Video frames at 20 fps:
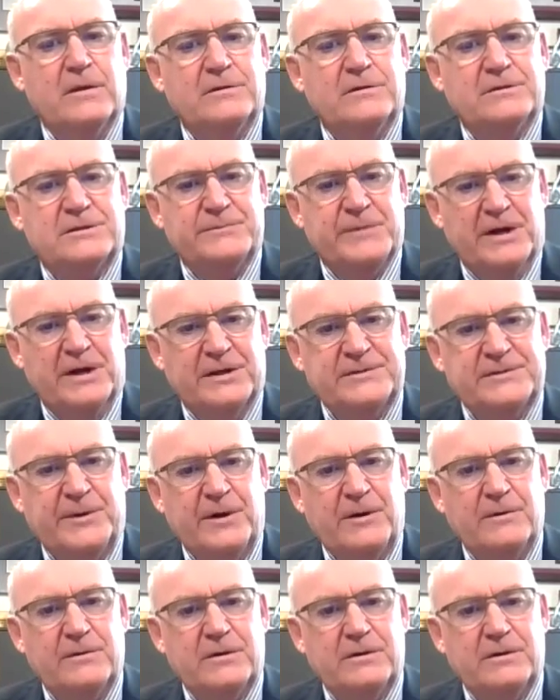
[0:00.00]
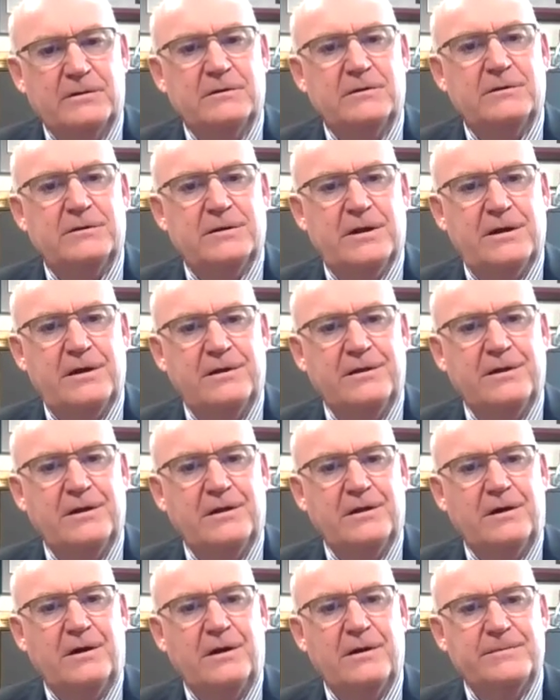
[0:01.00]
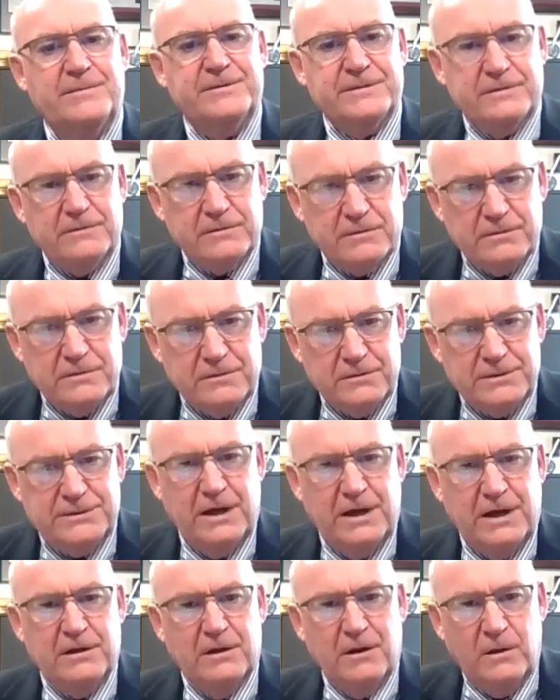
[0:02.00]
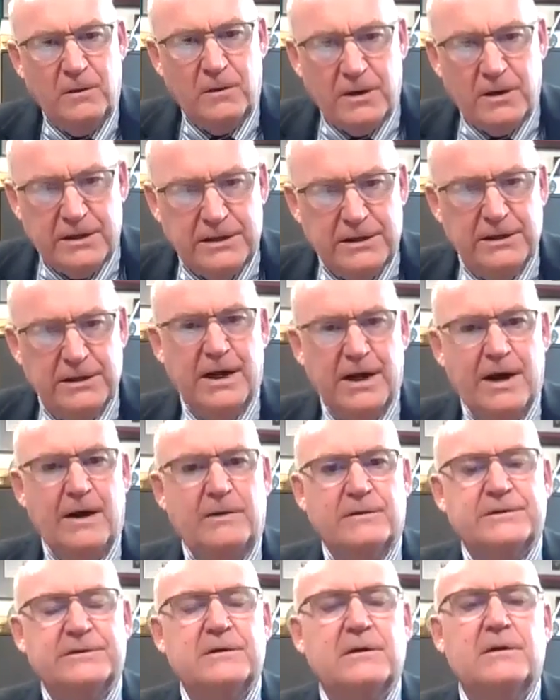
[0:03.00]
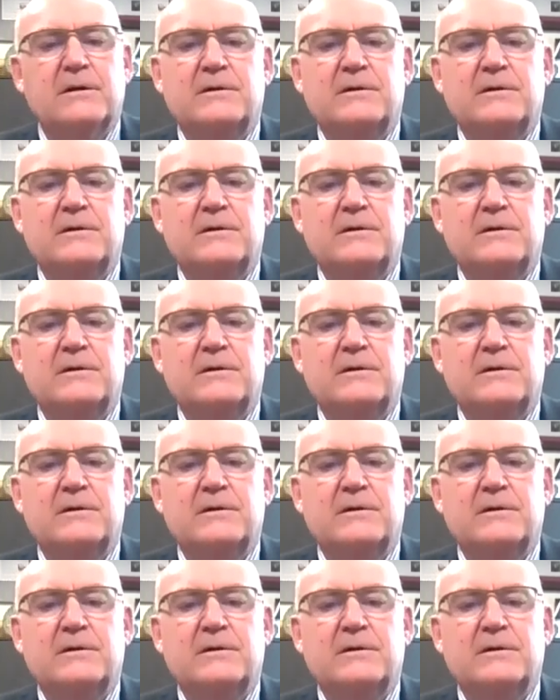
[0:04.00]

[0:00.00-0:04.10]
Smell smoke, you hear the alarms, stay low, get out.